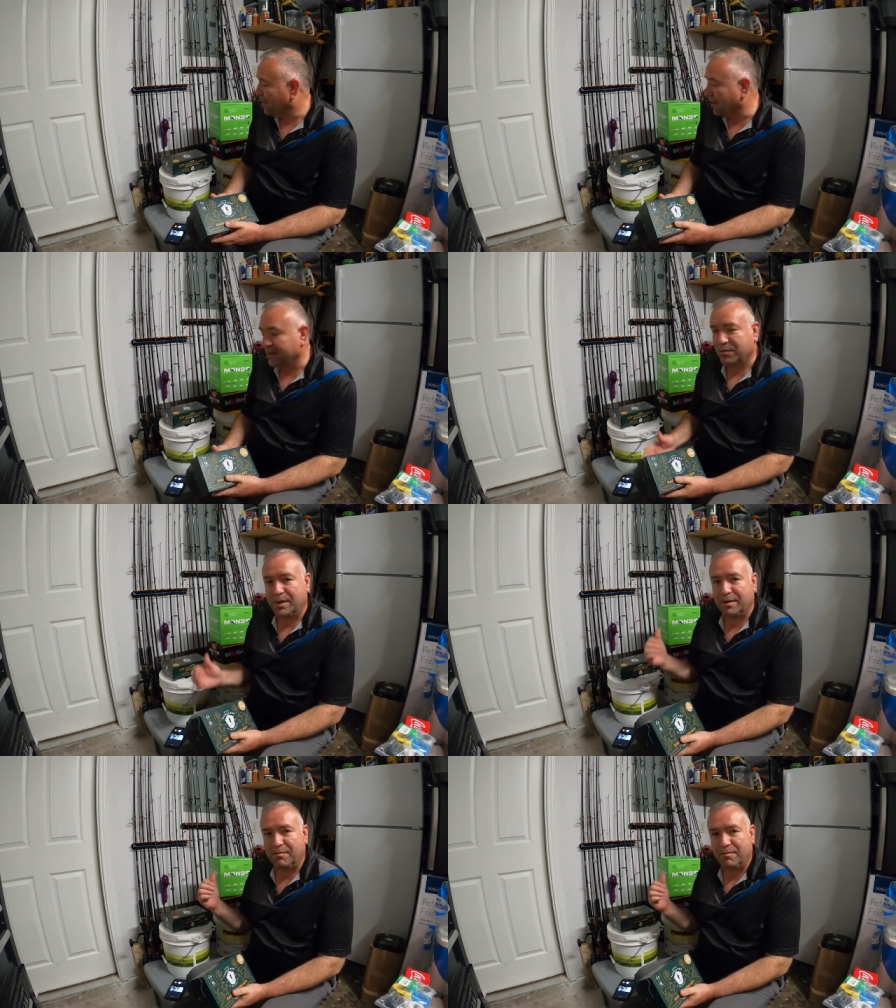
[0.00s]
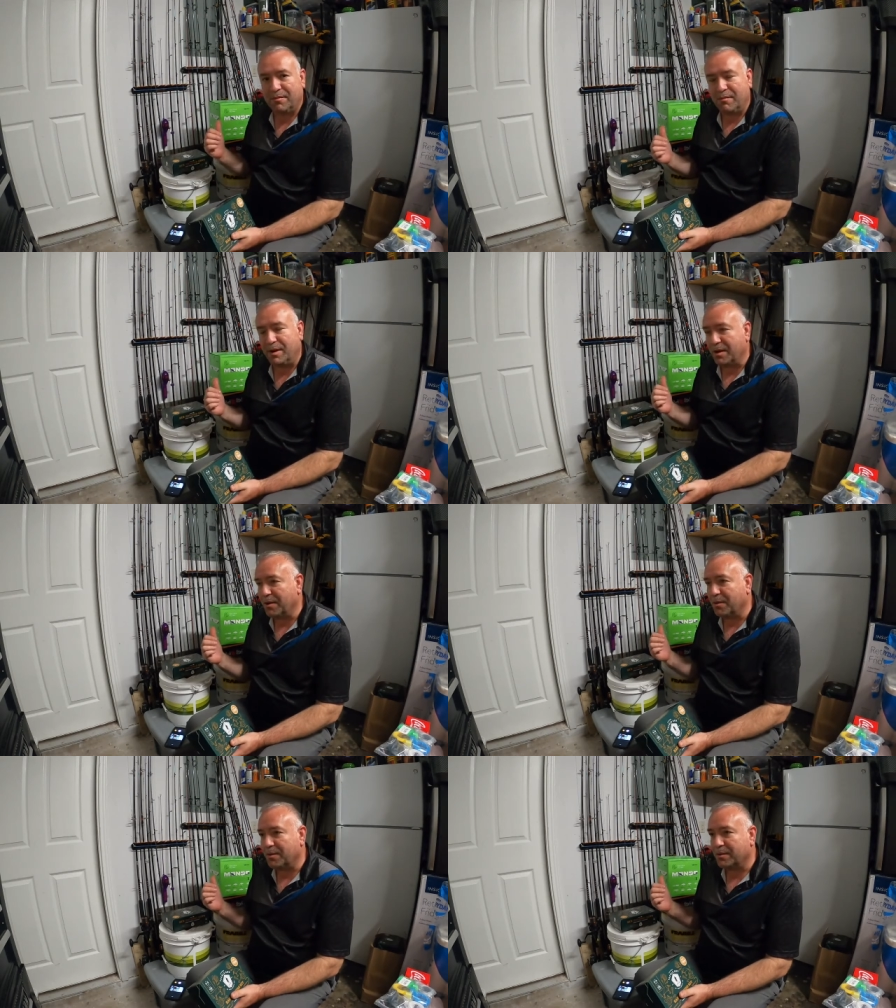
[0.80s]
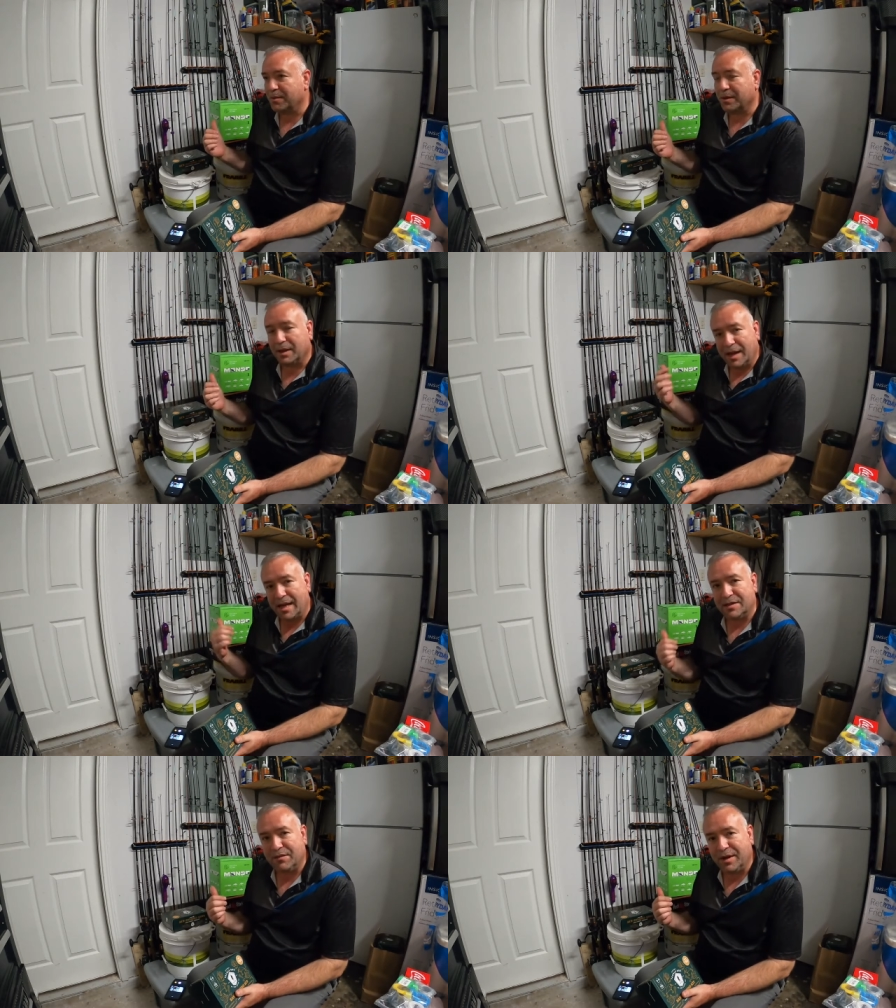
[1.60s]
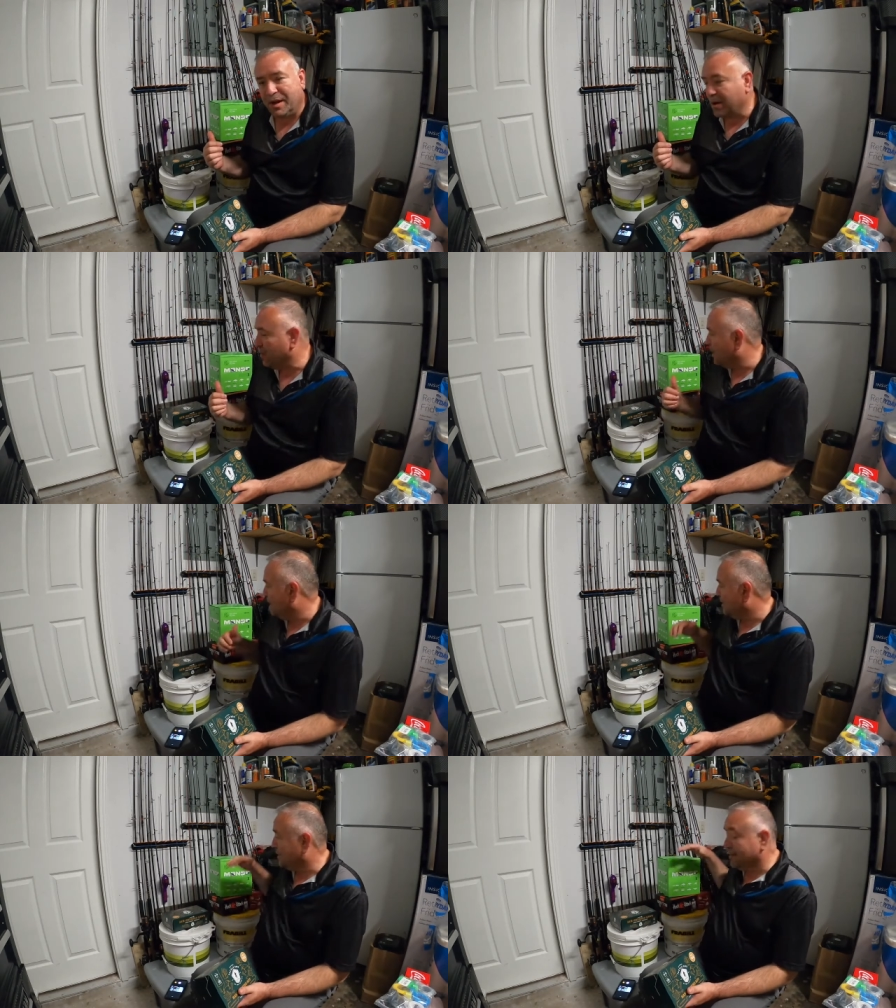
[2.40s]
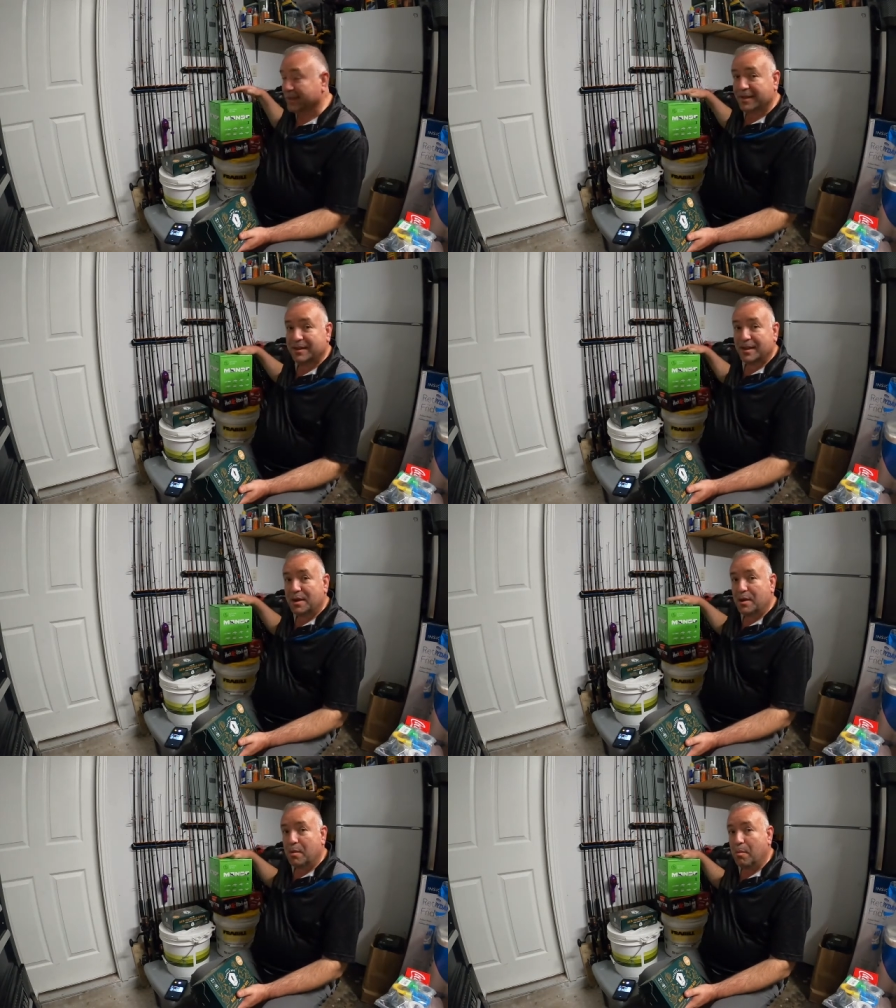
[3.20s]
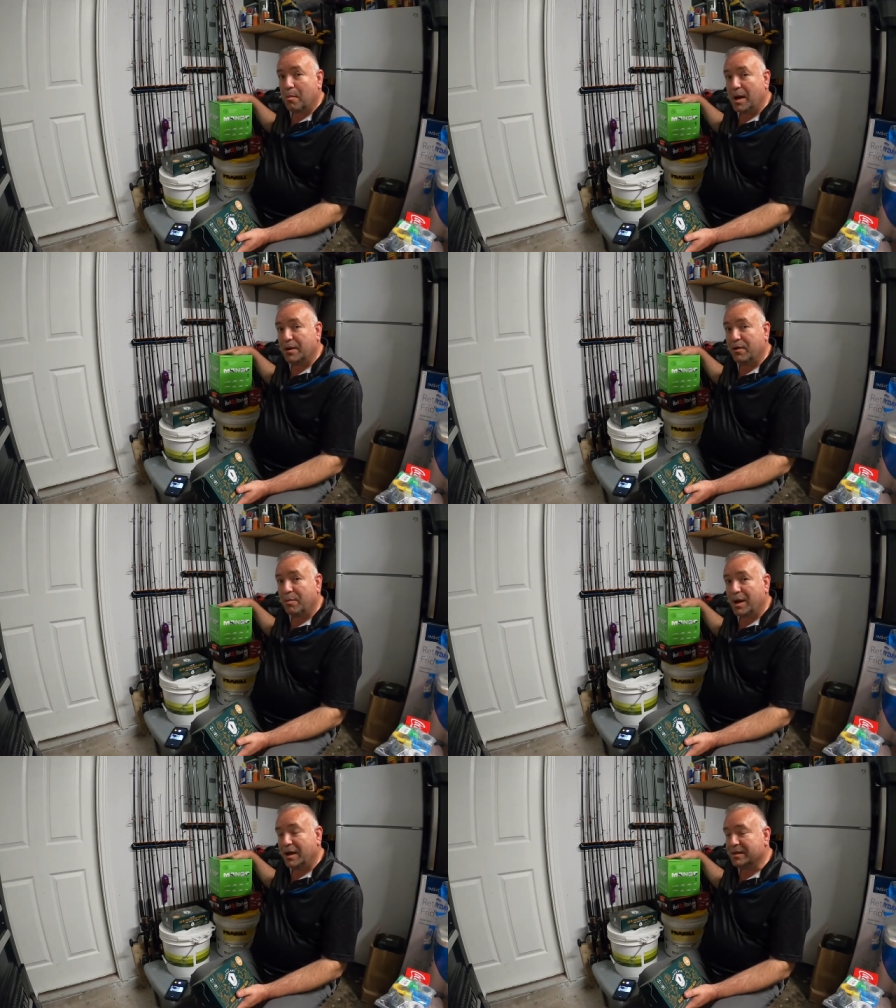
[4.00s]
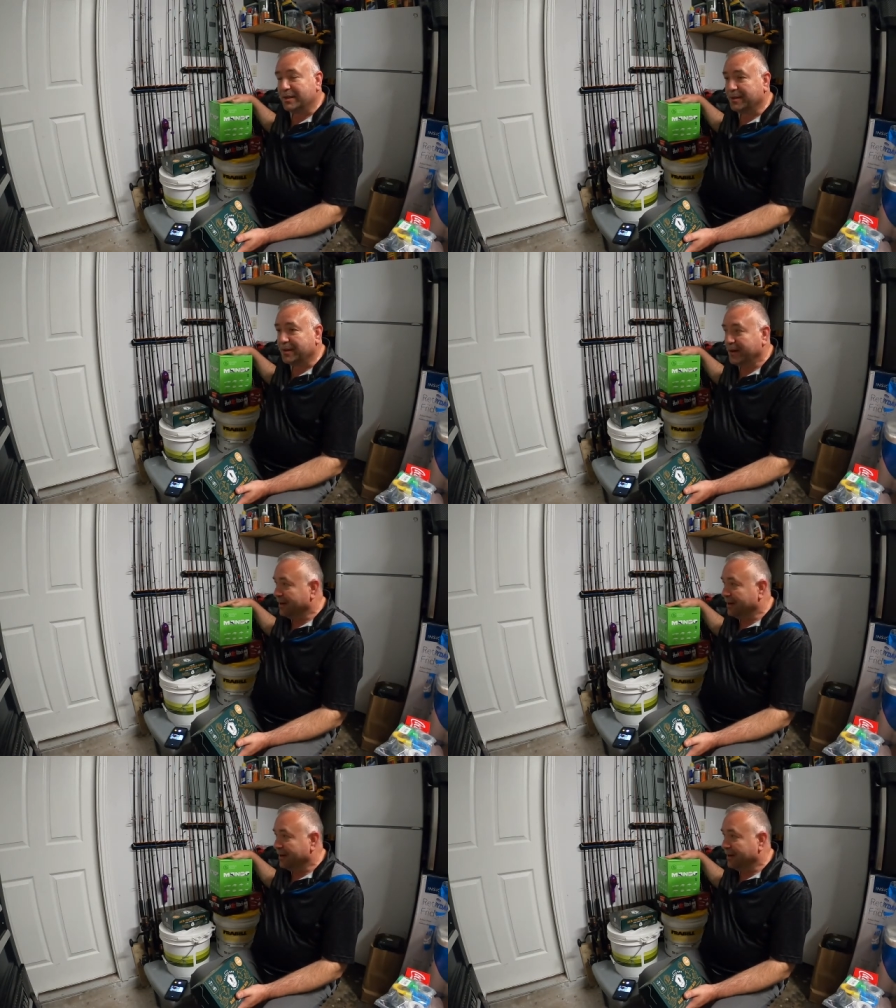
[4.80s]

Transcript: And as we know, in the last video, I did this Mondo box here.